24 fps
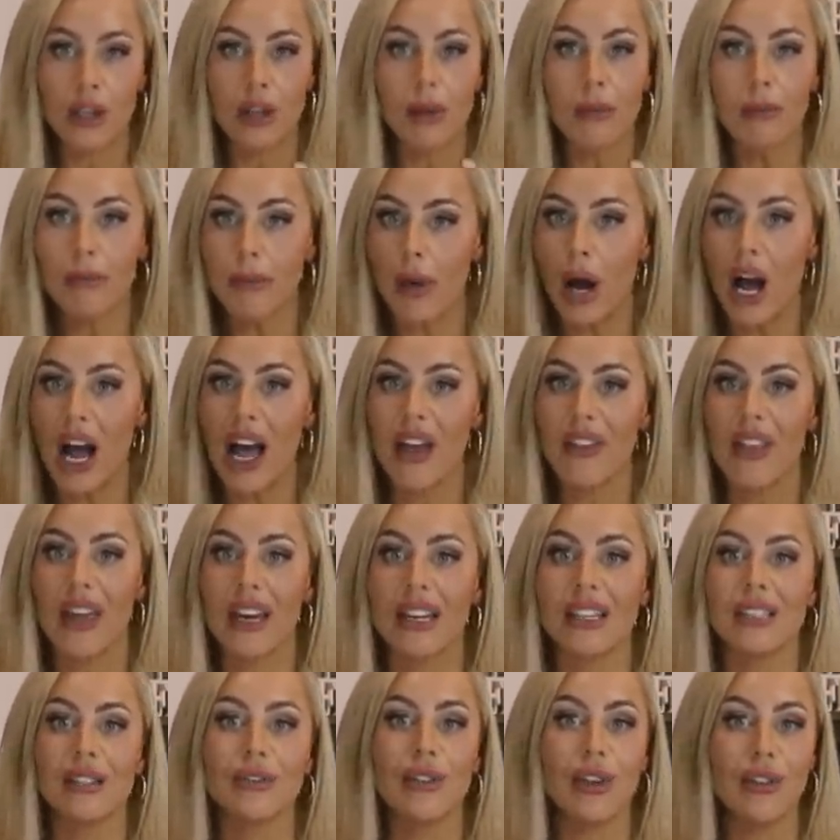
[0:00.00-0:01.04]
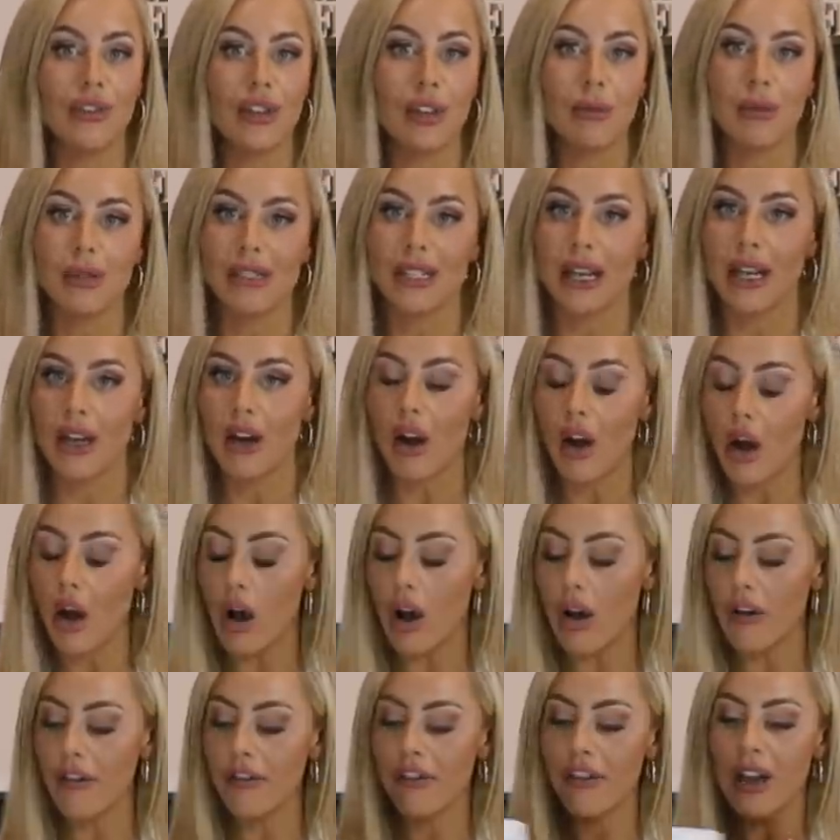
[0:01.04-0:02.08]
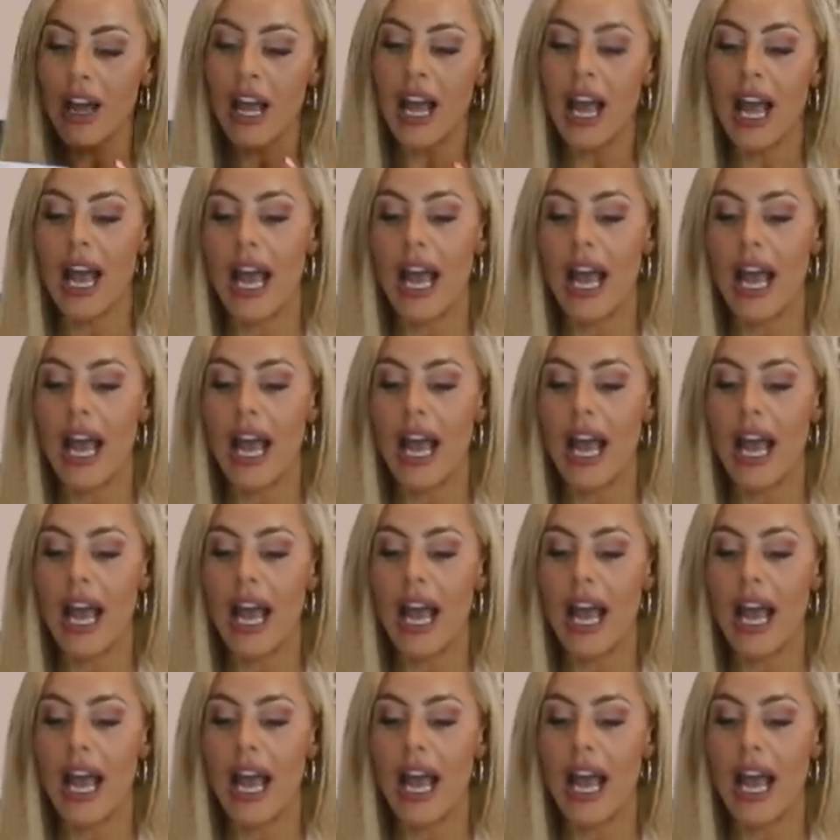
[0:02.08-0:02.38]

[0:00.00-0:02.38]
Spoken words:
can buy that is 50% off.